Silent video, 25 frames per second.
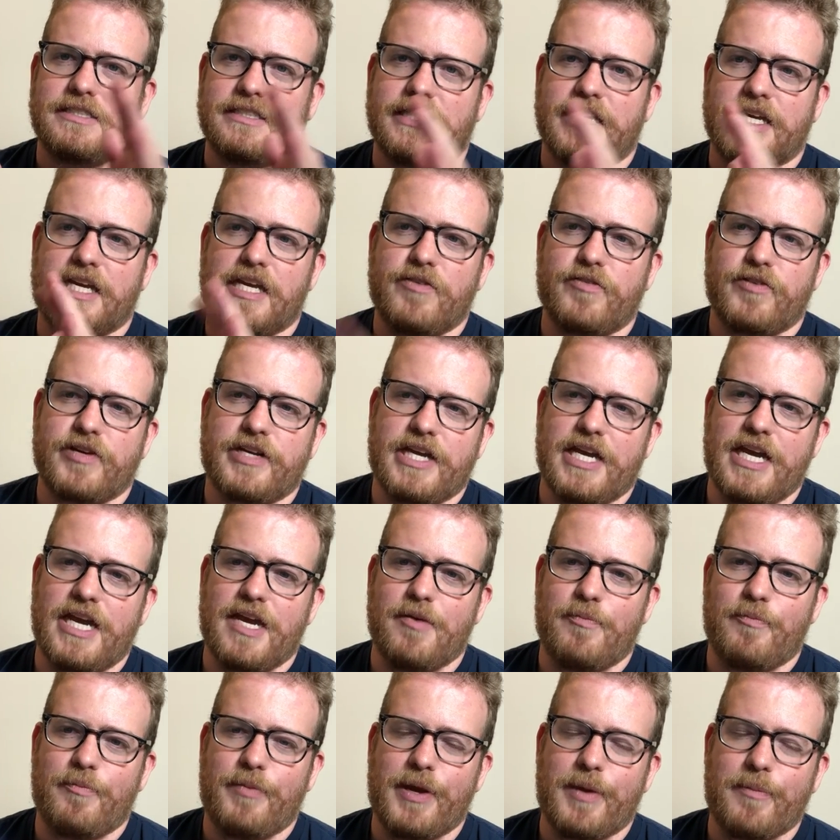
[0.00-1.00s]
thank you for
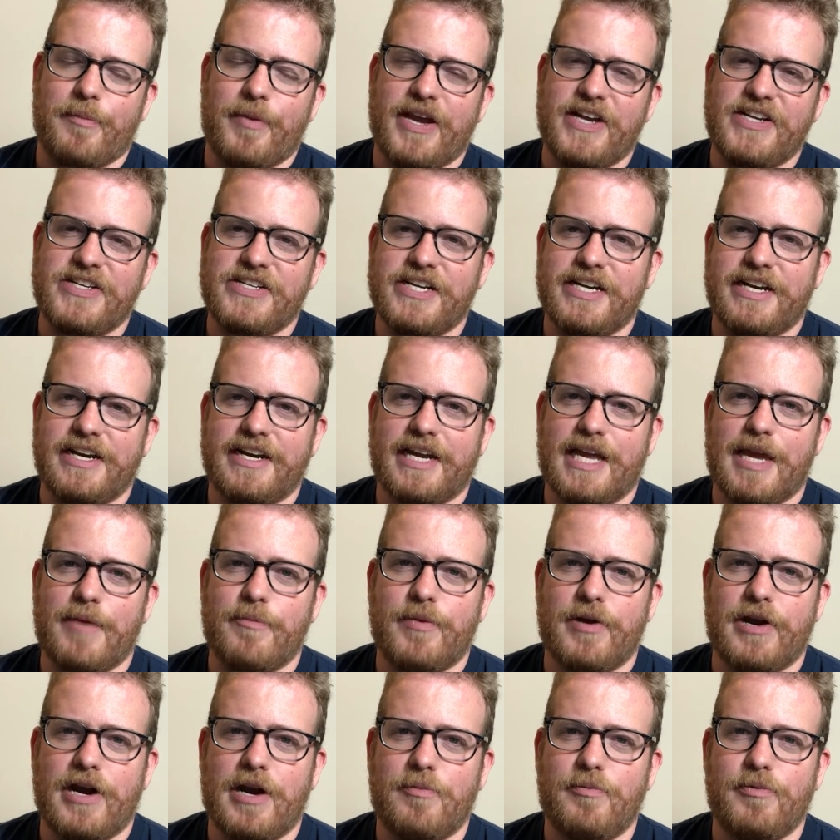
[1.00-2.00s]
being patient and
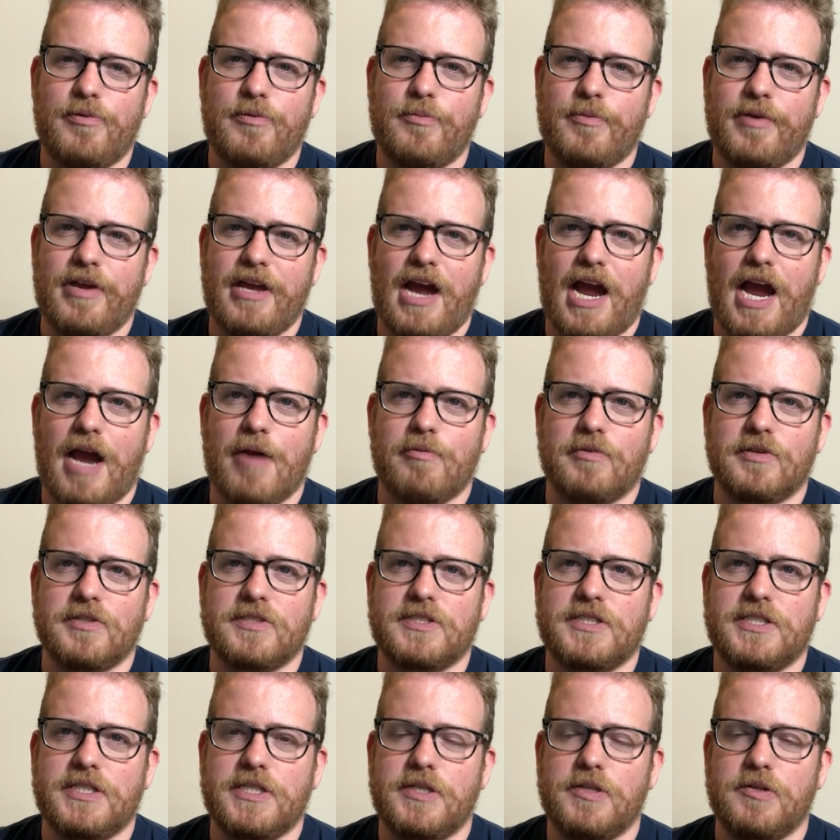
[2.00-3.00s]
keeping up with me. I will
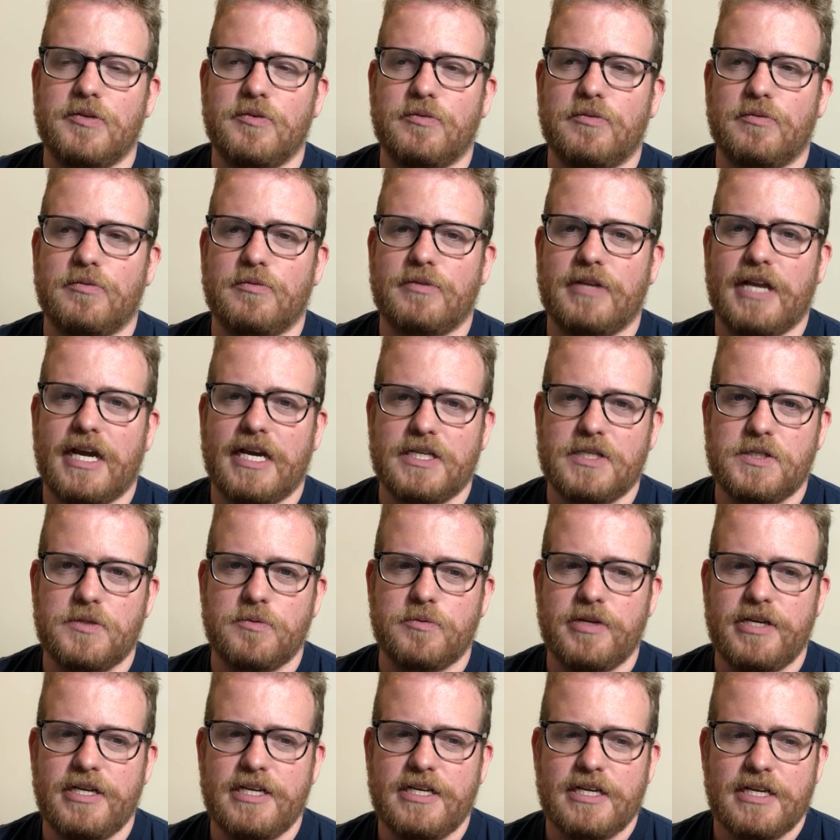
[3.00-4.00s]
see you next
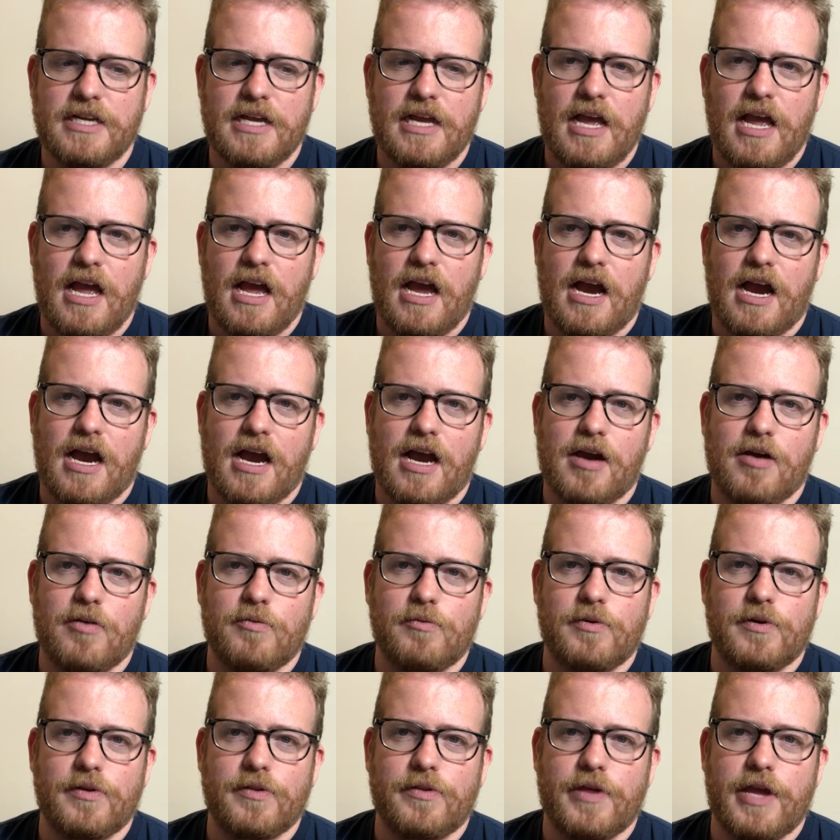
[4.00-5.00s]
week uh,
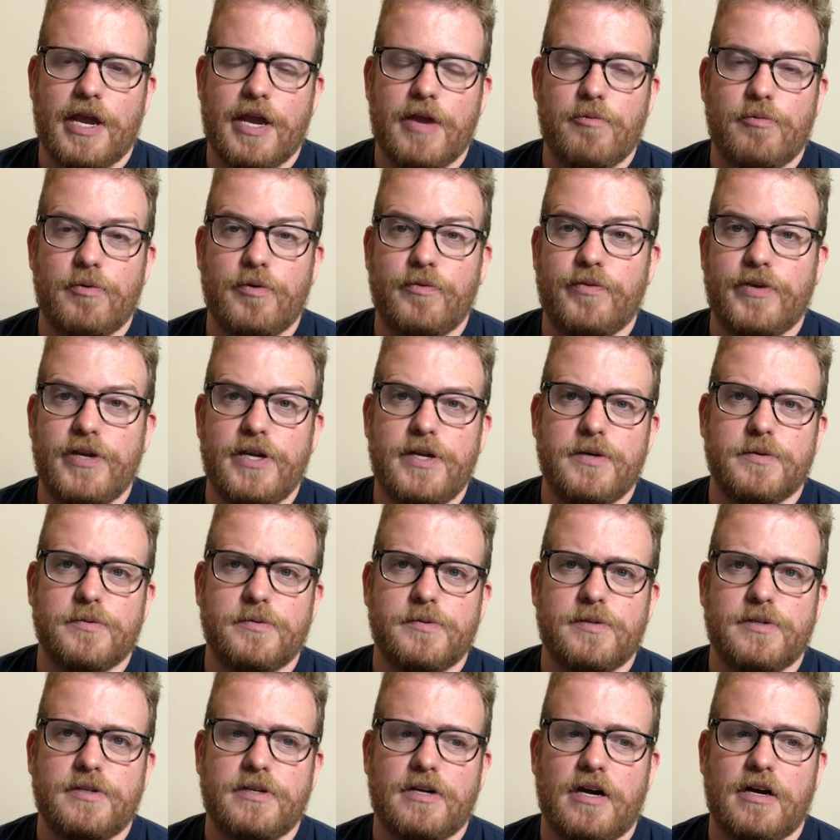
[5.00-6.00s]
with a review
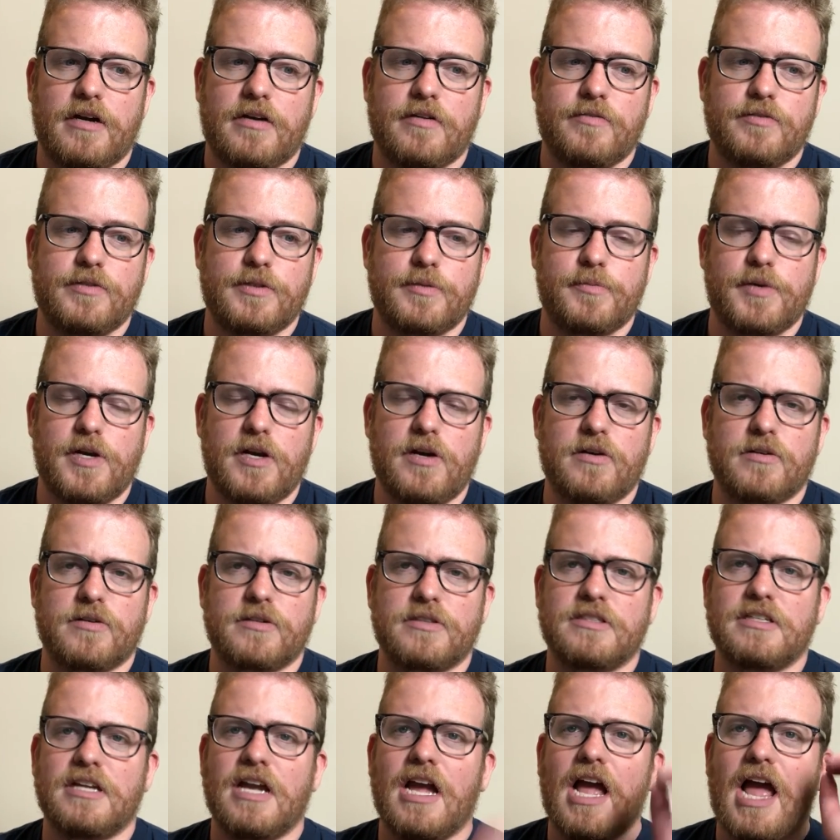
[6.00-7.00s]
of some of your.
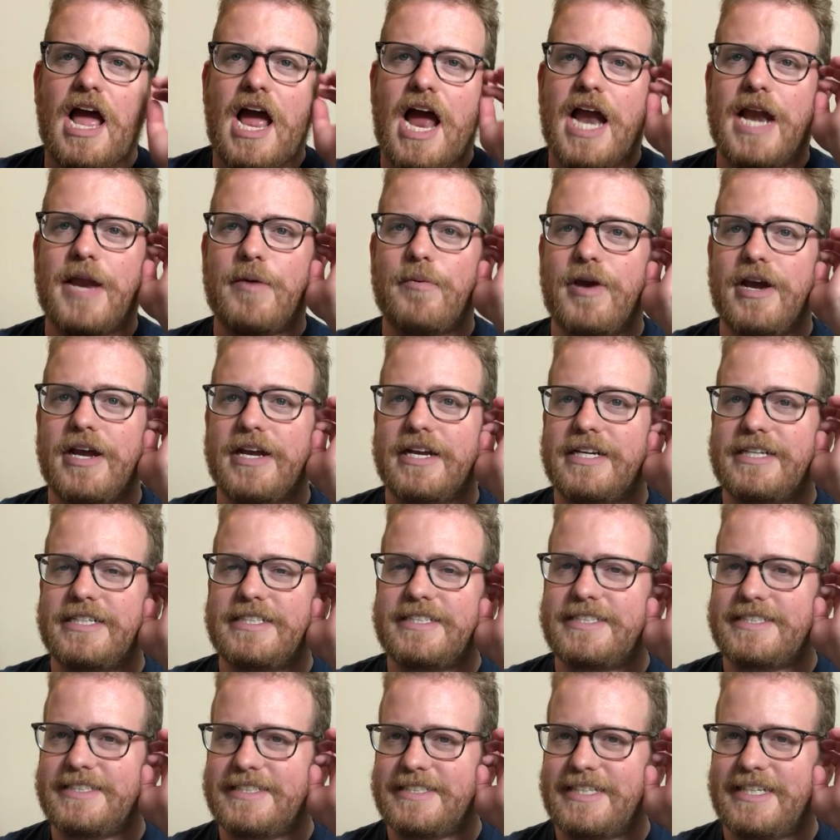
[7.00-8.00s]
Anyway,
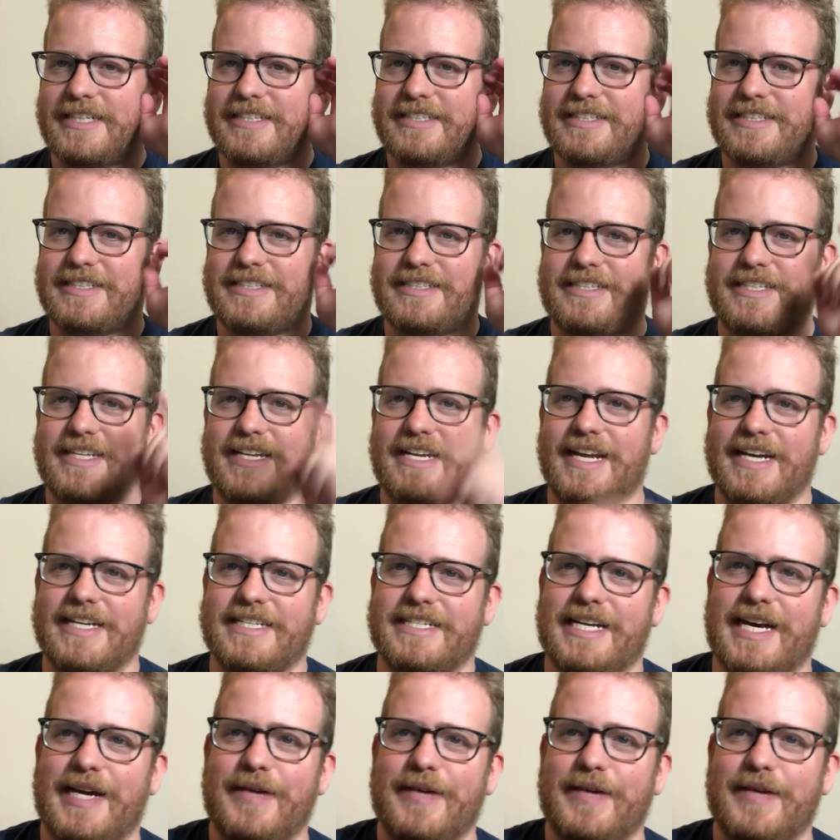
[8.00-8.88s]
see you next